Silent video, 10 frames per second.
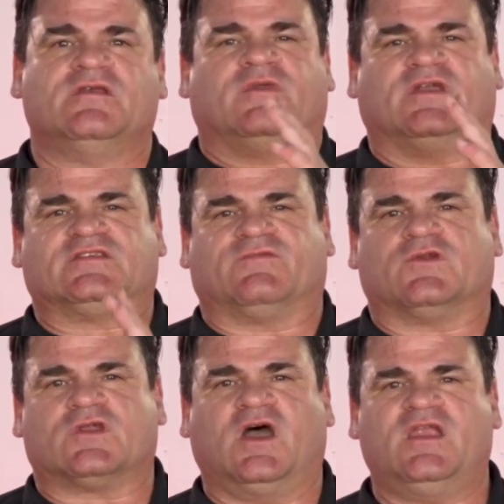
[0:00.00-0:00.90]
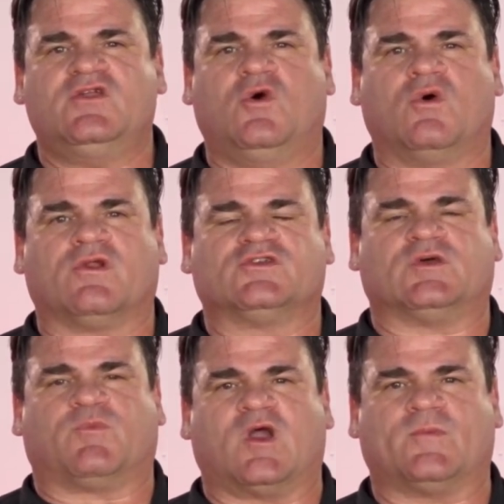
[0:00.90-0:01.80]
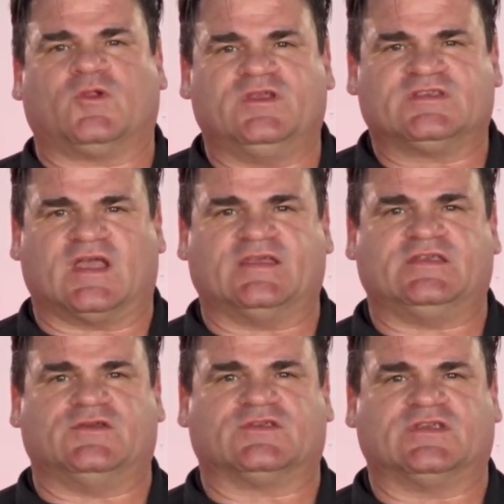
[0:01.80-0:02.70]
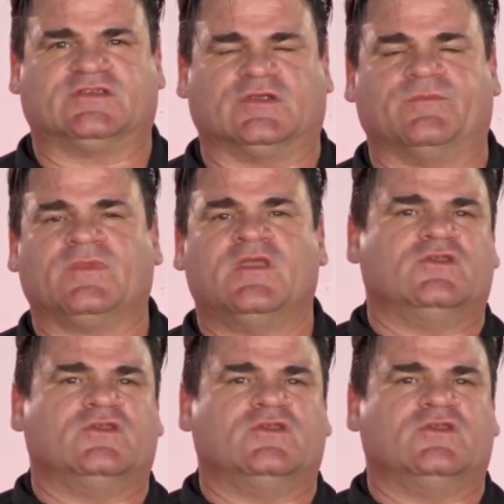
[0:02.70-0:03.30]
Because if they're cutting corners on properly sizing your system,